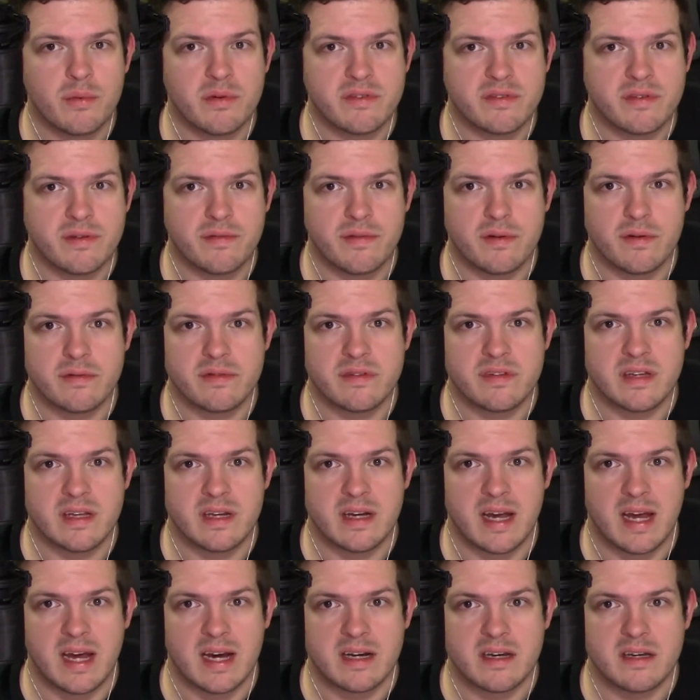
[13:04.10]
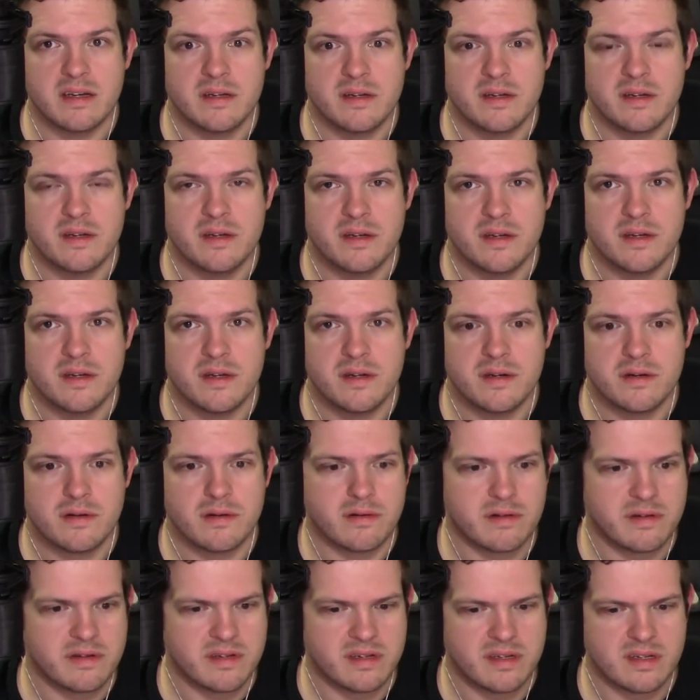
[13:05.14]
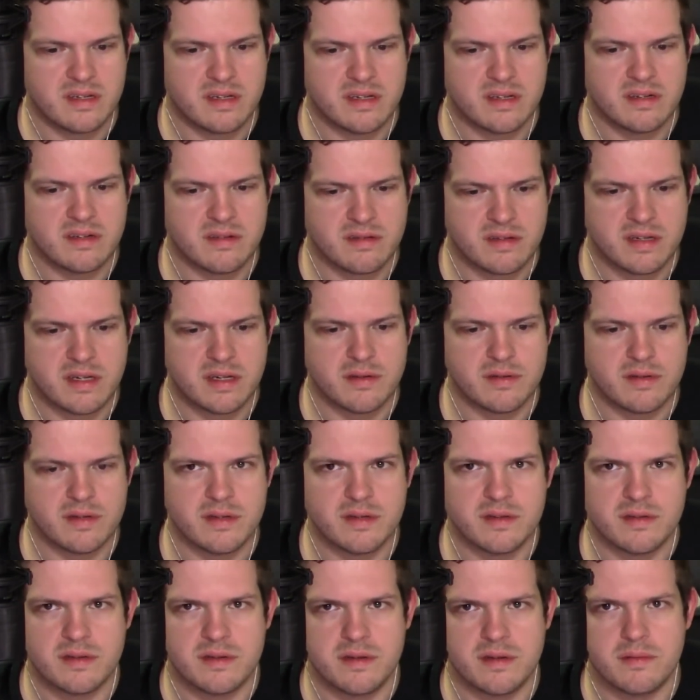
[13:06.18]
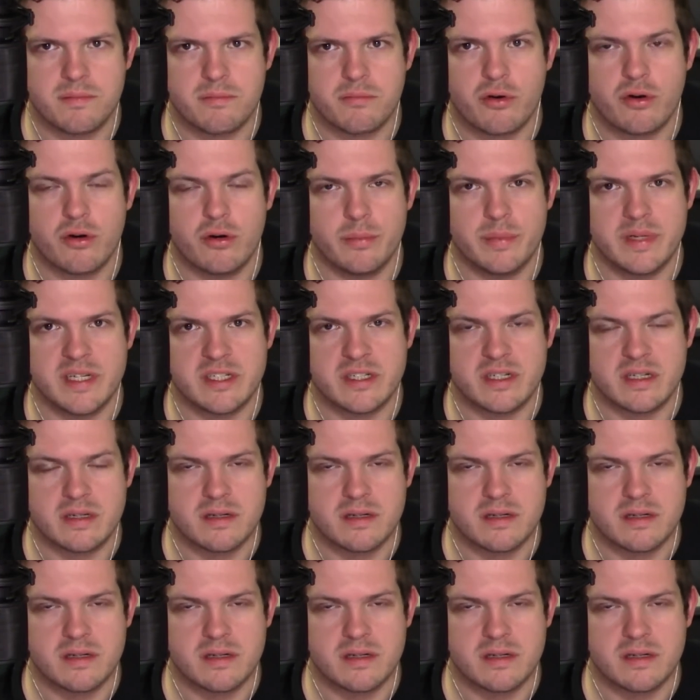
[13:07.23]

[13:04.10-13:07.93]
the Volstead Act, or is the Prohibition.